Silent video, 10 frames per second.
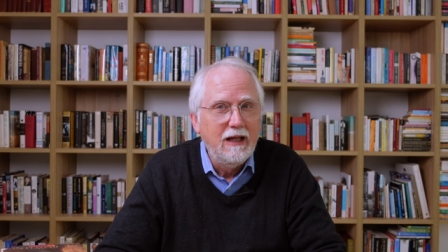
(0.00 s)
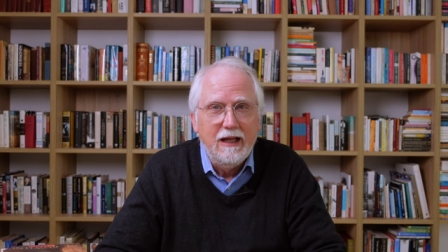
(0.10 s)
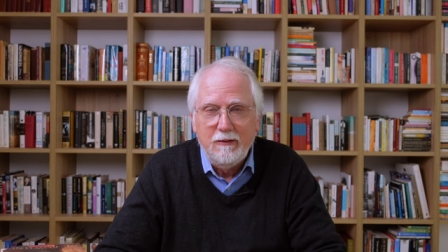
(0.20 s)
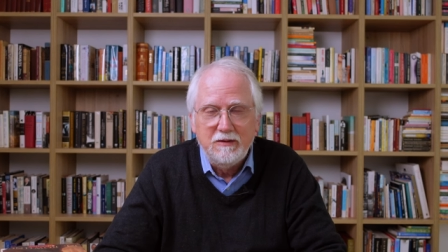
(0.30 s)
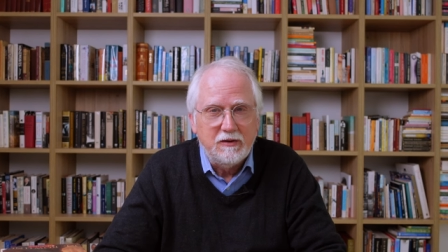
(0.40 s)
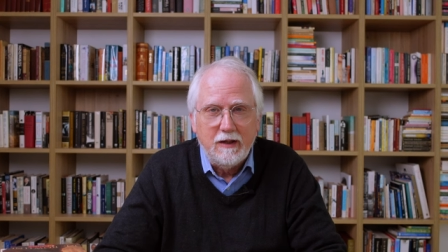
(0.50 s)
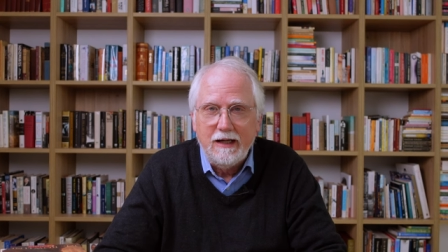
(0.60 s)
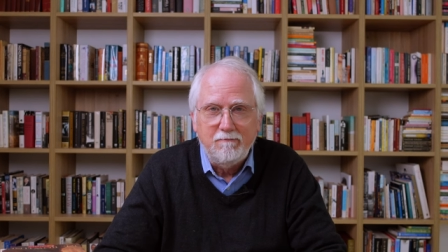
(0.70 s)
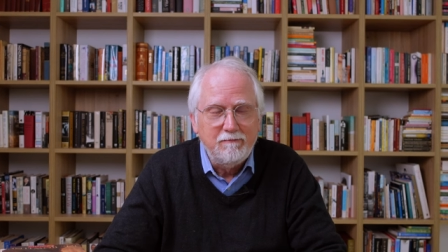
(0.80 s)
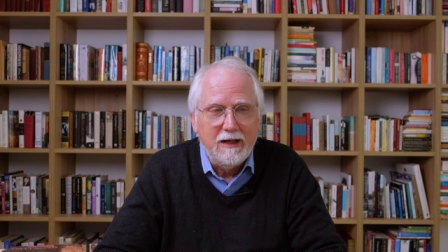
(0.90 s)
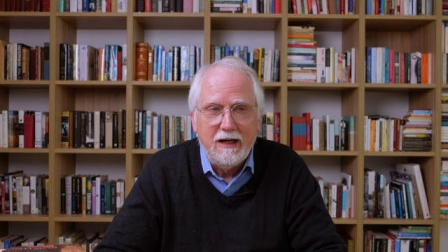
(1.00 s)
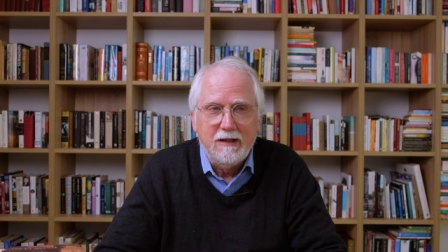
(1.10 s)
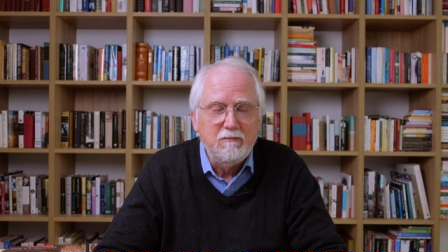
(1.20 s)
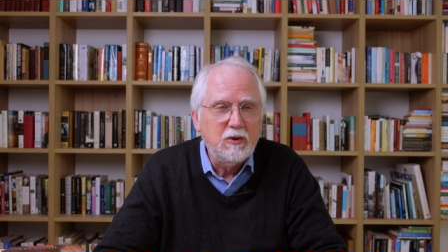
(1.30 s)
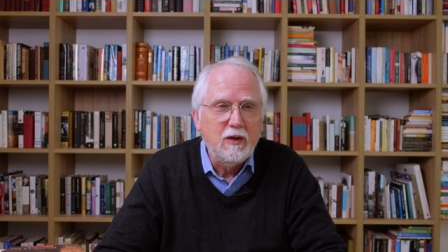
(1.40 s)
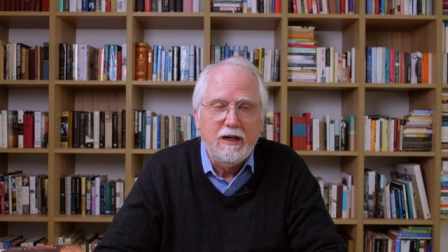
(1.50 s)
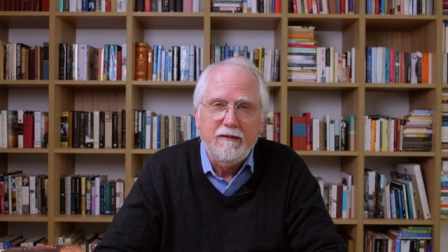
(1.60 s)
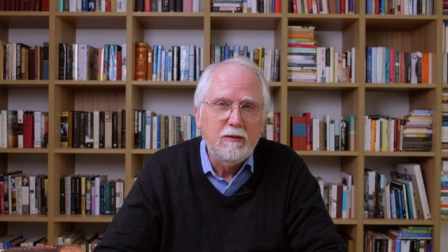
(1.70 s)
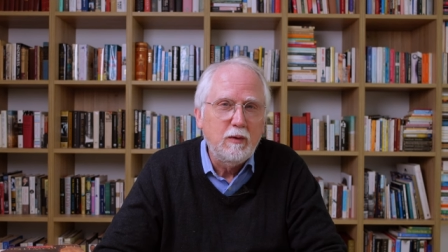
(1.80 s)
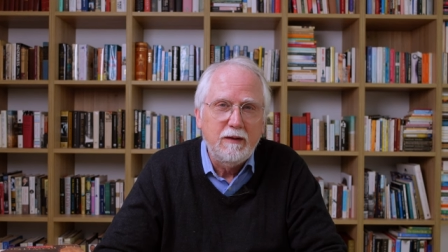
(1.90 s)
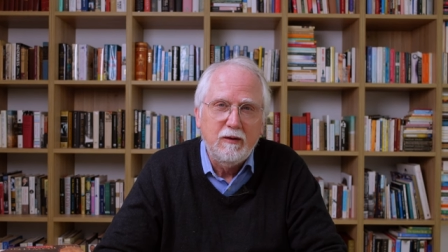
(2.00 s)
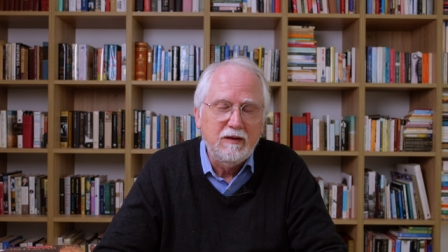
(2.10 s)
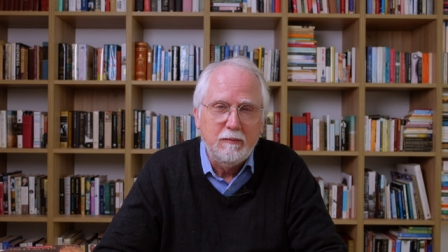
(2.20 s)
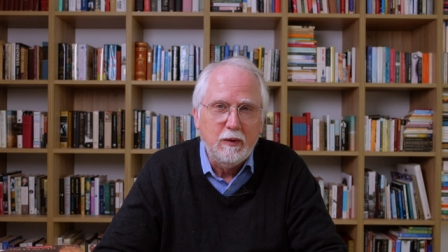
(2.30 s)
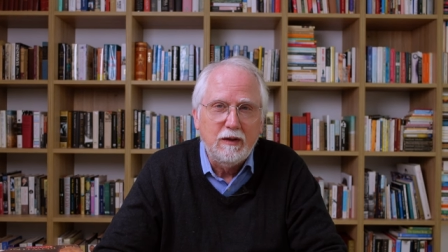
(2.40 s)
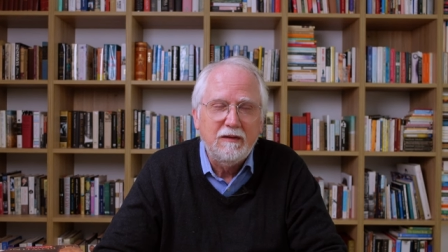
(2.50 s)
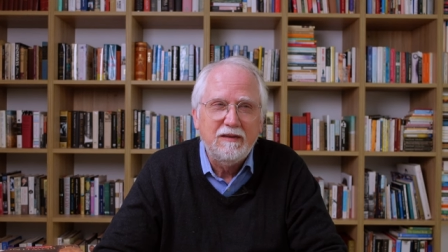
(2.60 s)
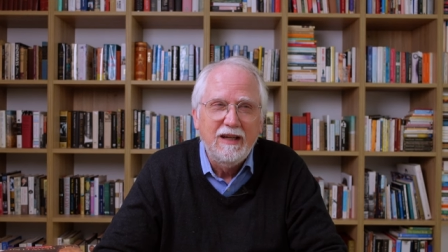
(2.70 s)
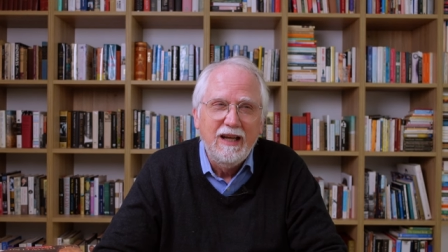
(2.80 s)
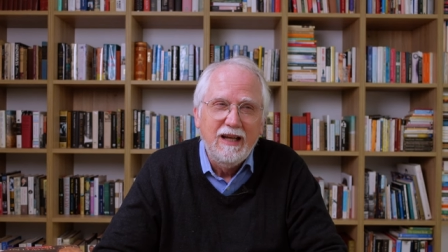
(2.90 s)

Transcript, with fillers: It was great. I enjoyed every one of those books.